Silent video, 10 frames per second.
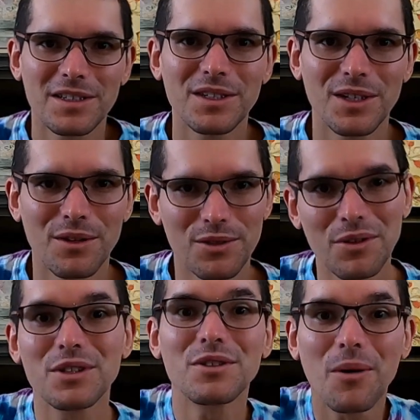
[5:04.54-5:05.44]
So, there's
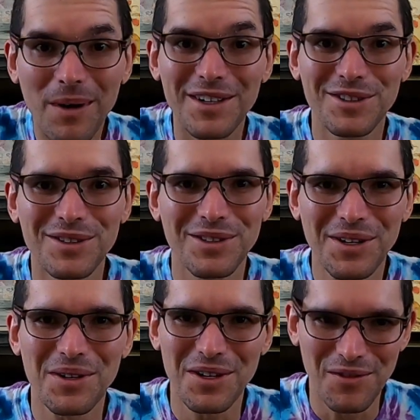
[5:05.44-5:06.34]
only so much you
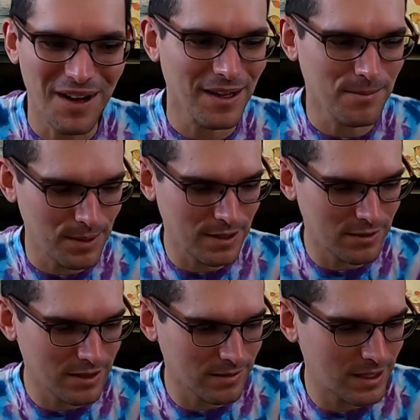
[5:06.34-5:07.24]
can develop, but
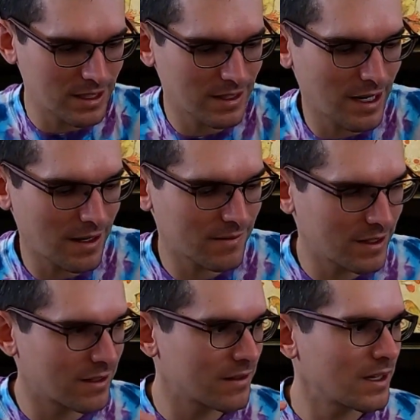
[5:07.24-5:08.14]
there's still decent
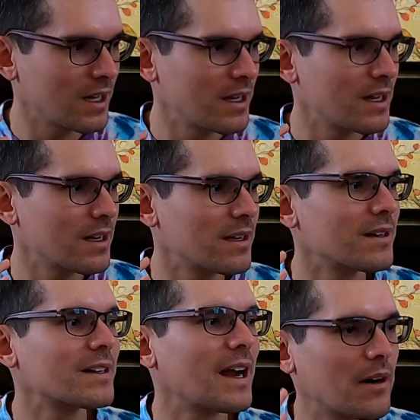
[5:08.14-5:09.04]

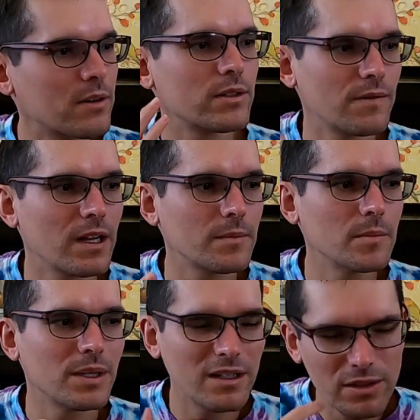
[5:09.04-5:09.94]
character
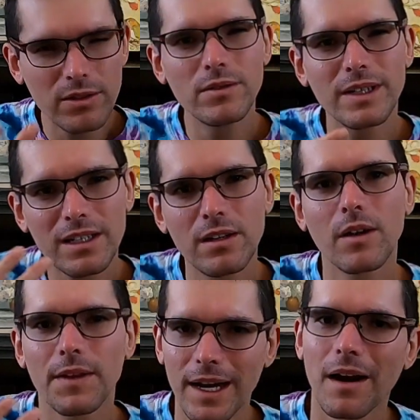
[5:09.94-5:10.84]
development because you do get to
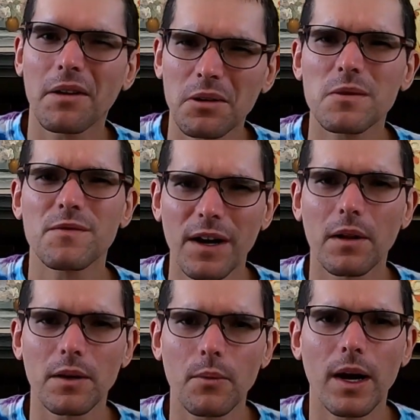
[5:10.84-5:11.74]
know the characters
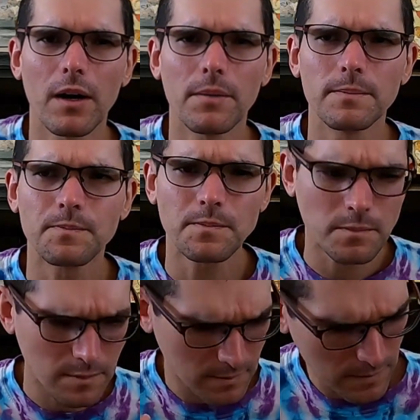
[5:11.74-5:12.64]
fairly well.
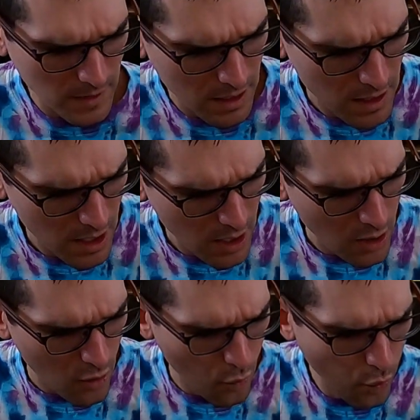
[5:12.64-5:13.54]

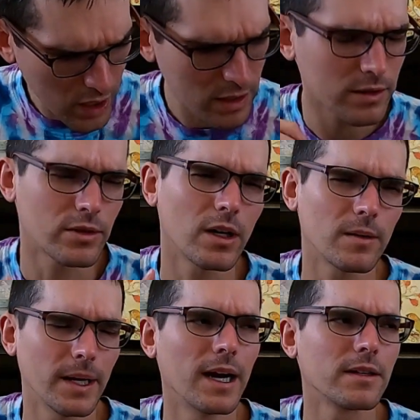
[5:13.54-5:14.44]
One of the
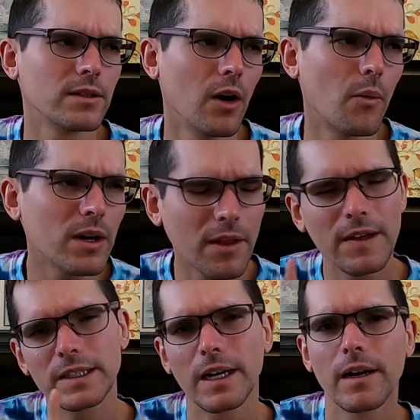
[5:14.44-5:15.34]
drawbacks, though, one of the
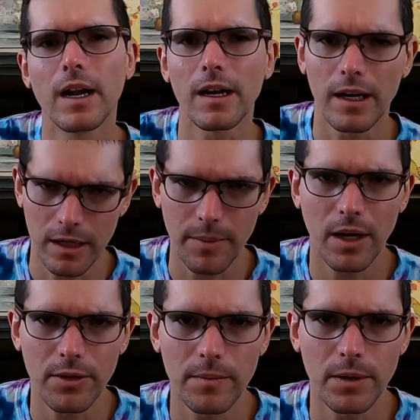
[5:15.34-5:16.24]
things I did not like
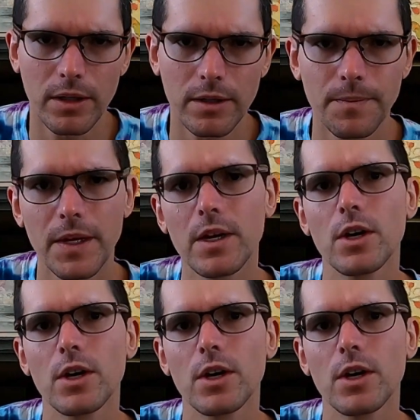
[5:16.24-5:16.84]
about the book